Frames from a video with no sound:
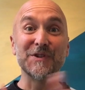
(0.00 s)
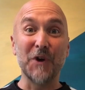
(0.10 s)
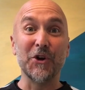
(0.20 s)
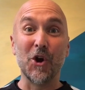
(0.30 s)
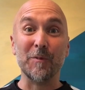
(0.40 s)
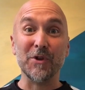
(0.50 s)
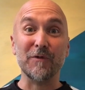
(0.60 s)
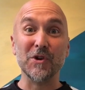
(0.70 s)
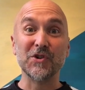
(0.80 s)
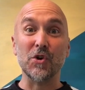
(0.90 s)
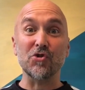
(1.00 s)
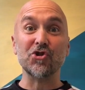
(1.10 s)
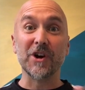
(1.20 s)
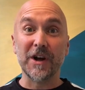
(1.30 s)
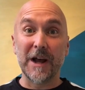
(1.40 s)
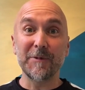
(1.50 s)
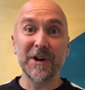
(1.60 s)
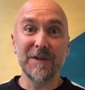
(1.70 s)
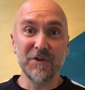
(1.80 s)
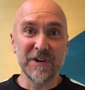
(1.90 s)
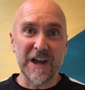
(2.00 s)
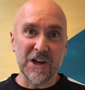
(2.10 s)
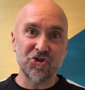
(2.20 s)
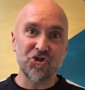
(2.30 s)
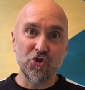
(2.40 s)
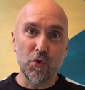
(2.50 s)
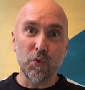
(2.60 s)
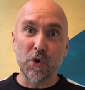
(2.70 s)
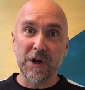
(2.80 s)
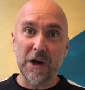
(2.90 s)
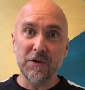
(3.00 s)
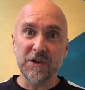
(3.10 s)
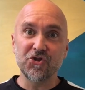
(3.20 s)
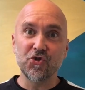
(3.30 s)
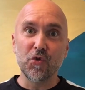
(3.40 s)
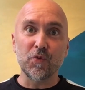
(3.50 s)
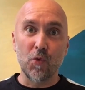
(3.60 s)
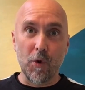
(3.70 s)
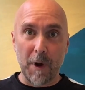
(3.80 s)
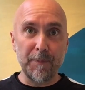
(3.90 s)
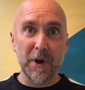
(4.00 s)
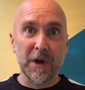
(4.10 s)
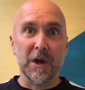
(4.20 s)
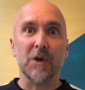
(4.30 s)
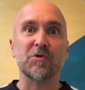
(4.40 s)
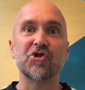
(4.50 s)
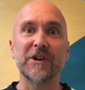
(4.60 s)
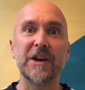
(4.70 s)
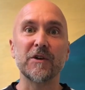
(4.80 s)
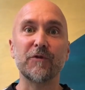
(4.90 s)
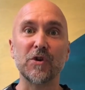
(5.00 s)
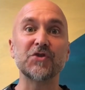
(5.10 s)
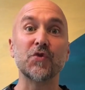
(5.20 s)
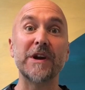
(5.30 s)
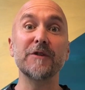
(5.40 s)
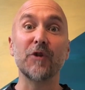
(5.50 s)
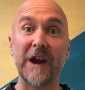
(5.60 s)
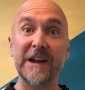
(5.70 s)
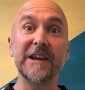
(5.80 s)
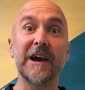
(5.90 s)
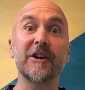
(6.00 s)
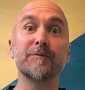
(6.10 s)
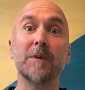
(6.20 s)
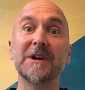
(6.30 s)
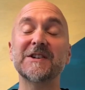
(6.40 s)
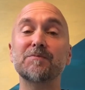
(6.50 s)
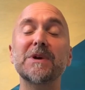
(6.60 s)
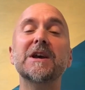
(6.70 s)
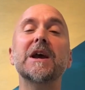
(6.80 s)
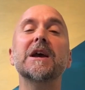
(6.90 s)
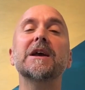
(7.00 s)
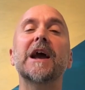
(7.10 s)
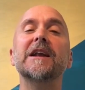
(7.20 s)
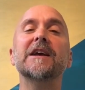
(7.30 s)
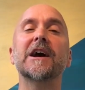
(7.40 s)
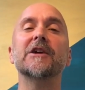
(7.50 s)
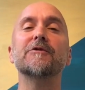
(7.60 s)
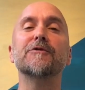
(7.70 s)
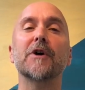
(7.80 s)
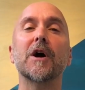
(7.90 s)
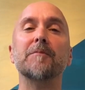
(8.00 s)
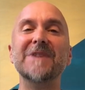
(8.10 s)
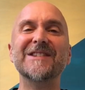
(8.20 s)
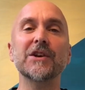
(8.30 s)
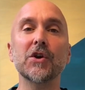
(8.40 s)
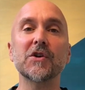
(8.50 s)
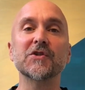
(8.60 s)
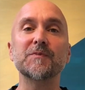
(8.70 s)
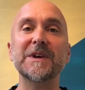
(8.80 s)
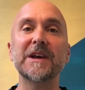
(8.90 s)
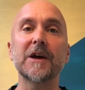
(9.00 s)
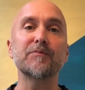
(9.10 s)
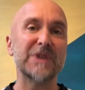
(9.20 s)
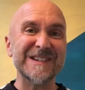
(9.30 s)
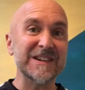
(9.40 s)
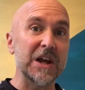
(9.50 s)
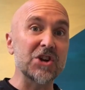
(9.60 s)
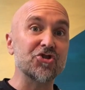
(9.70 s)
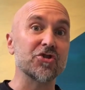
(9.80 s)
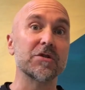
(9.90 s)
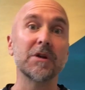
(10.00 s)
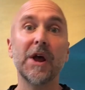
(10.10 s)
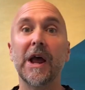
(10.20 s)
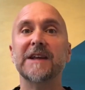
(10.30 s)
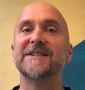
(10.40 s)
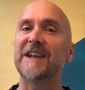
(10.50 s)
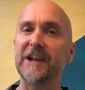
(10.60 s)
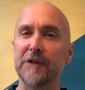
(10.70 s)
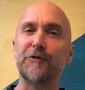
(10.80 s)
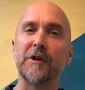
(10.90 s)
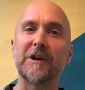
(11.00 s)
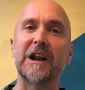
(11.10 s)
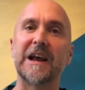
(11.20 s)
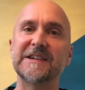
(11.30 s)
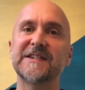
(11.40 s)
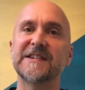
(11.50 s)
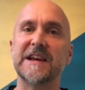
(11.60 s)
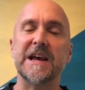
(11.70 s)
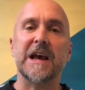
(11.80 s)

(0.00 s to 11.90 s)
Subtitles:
Svanholm, your voice coach, and I'm going to give you today a short workout, a short warm-up, which will get your voice ready for any kind of public speaking, any kind of meeting you're going to speak at, presentation, standing in front of a class,